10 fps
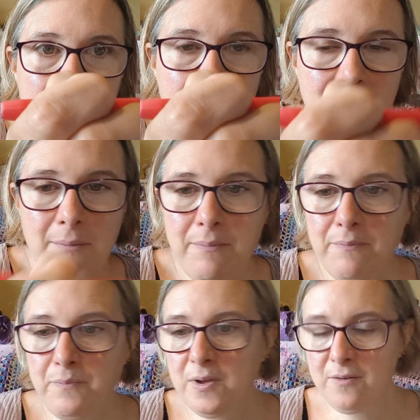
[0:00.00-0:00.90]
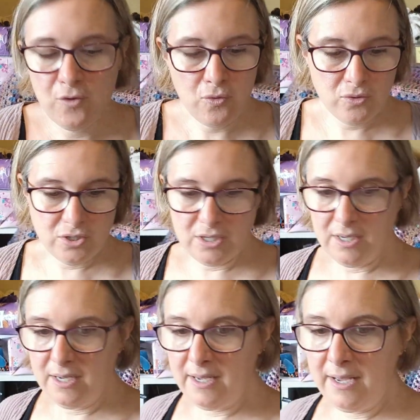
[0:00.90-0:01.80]
But of course,
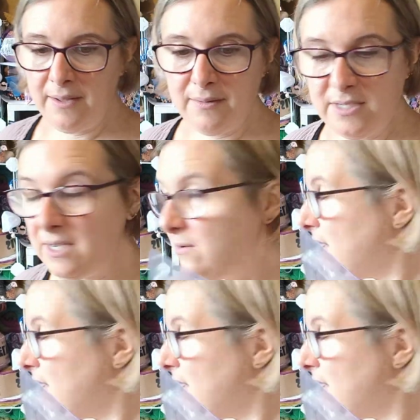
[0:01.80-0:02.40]
so